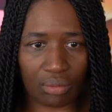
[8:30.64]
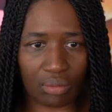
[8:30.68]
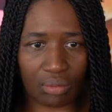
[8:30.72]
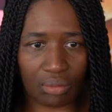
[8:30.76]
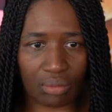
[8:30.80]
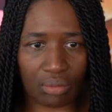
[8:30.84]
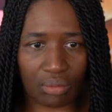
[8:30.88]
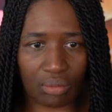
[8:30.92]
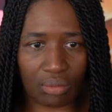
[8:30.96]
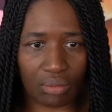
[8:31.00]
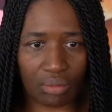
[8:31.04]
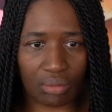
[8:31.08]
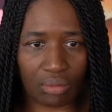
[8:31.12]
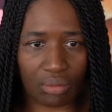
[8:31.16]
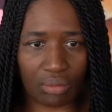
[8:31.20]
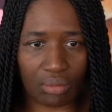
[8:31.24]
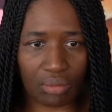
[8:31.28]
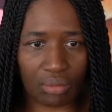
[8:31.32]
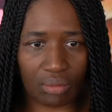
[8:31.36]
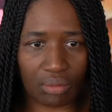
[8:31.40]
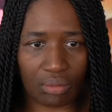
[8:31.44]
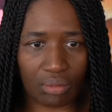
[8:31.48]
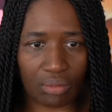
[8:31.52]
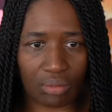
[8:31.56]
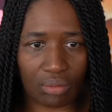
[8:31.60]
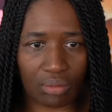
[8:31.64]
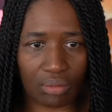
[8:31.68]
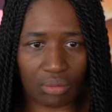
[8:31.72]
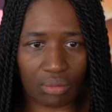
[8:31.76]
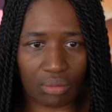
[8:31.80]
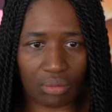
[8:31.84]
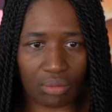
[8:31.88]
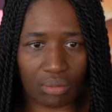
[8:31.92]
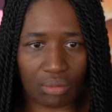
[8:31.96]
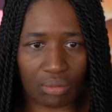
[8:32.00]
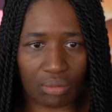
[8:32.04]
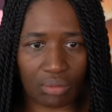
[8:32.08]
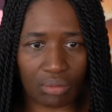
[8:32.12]

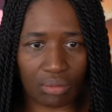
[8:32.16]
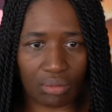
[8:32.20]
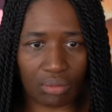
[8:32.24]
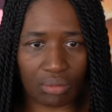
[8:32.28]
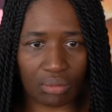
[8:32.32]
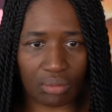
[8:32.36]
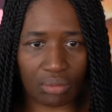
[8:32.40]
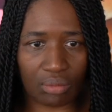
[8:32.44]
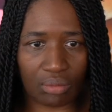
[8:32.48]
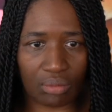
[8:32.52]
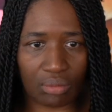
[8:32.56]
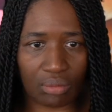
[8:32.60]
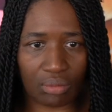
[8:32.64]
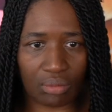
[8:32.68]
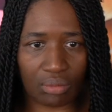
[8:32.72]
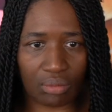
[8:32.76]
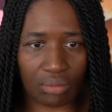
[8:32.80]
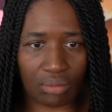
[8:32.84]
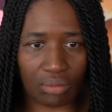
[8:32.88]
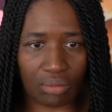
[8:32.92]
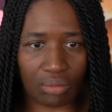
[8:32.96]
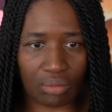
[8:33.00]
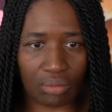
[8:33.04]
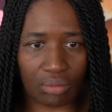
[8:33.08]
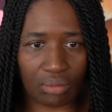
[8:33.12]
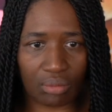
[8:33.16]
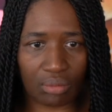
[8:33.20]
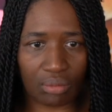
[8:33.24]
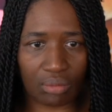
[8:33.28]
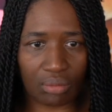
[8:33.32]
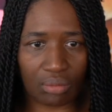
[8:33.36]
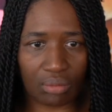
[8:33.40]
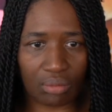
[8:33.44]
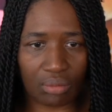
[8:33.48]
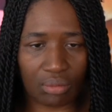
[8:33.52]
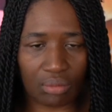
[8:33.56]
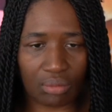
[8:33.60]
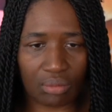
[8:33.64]

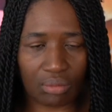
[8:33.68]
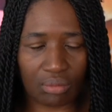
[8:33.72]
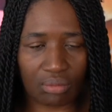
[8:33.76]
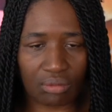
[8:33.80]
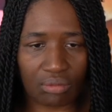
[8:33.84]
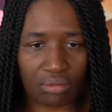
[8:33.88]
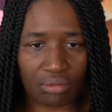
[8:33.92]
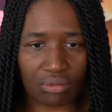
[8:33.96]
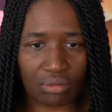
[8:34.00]
(silence)